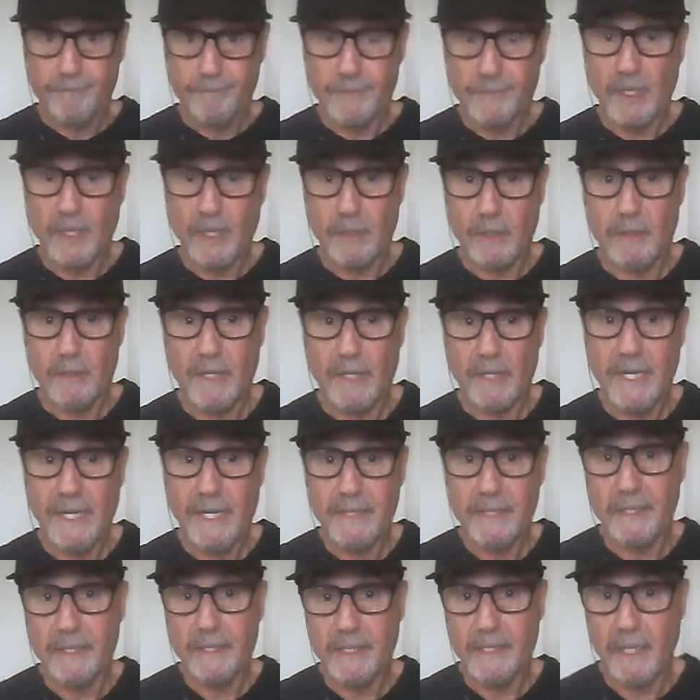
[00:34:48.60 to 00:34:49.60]
look, I
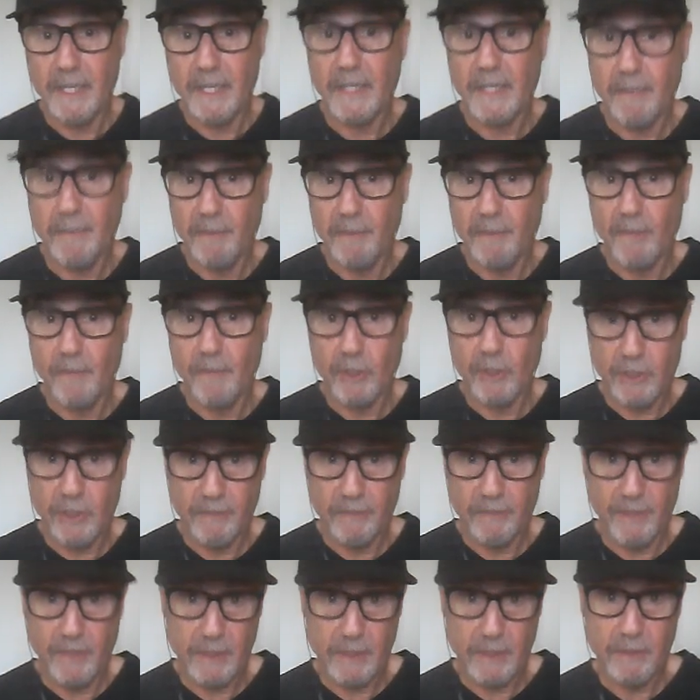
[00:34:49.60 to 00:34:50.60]
hate to tell you, but most
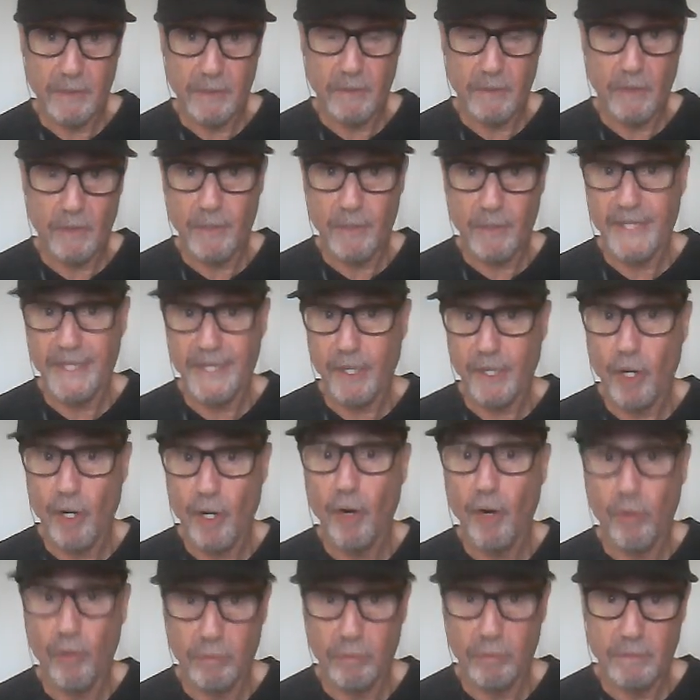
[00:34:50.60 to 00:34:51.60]
of us are in a
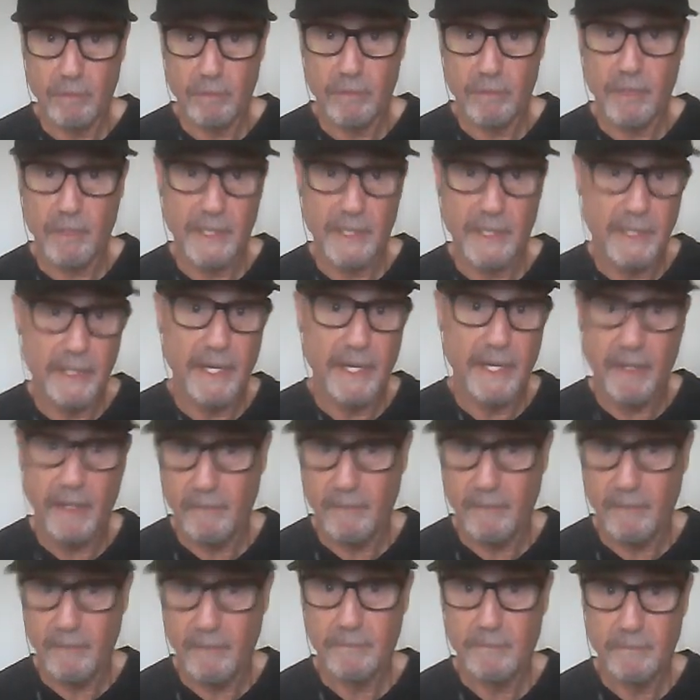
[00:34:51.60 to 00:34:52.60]
cult right now.
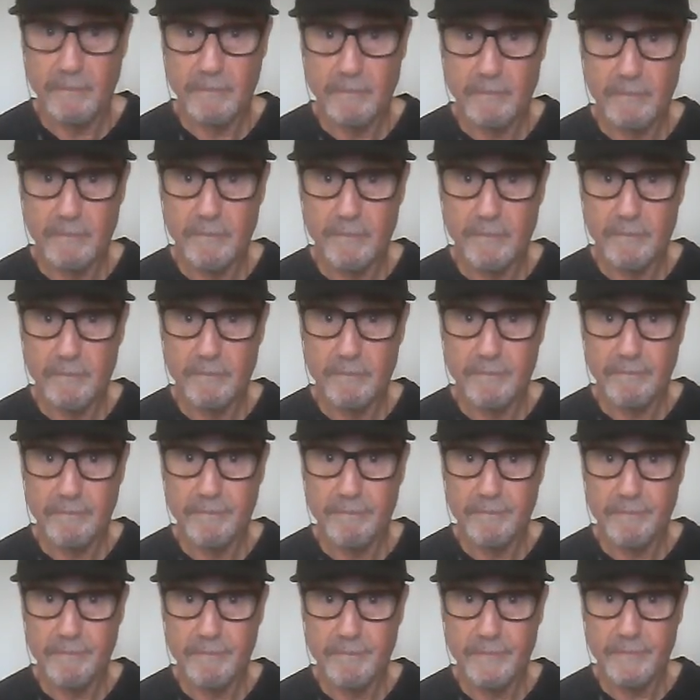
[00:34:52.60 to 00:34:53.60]

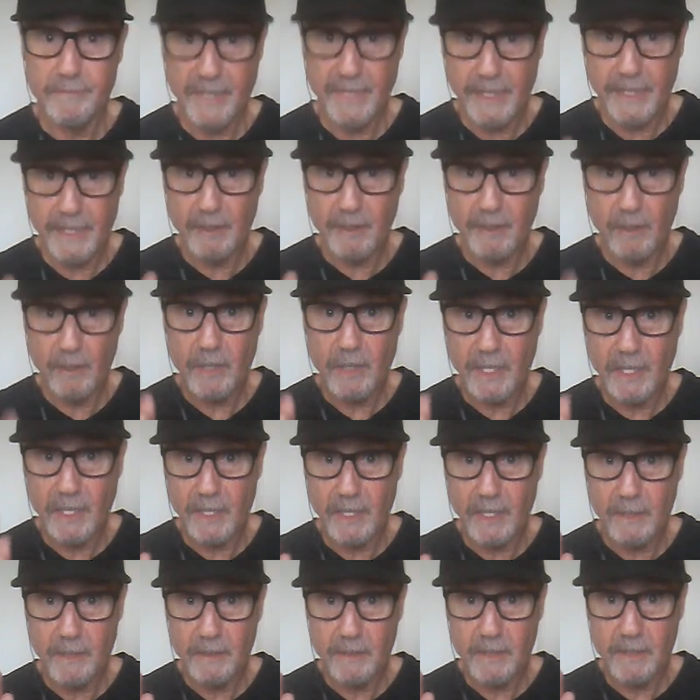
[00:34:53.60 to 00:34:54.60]
Take a look at
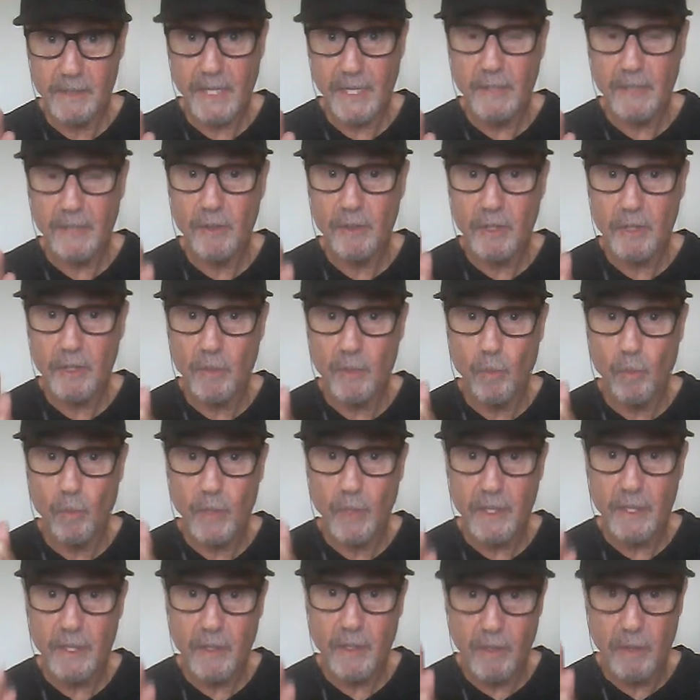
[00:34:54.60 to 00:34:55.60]
it. Take a look at
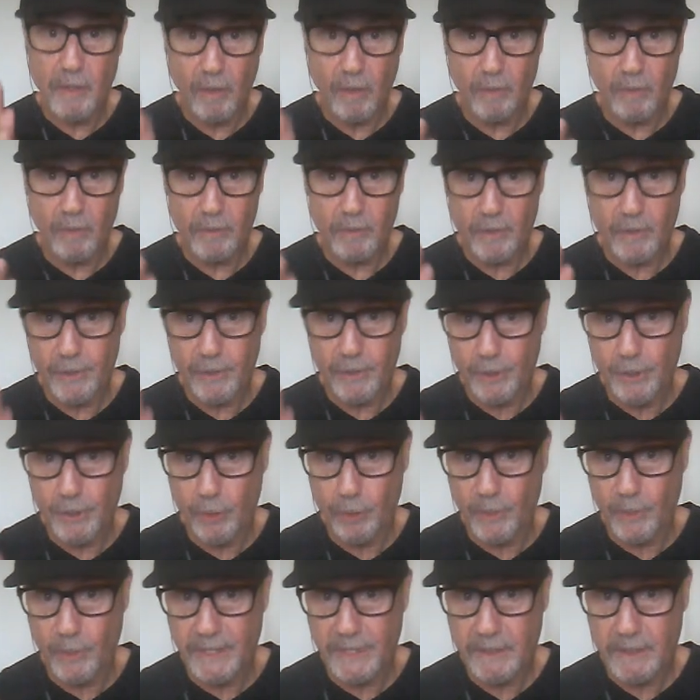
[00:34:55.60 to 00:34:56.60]
what cult are
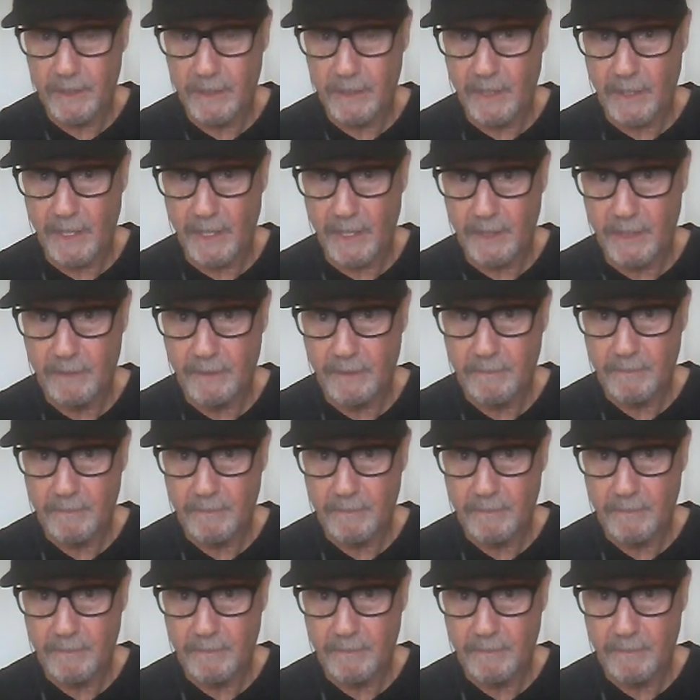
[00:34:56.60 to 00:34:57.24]
you in today?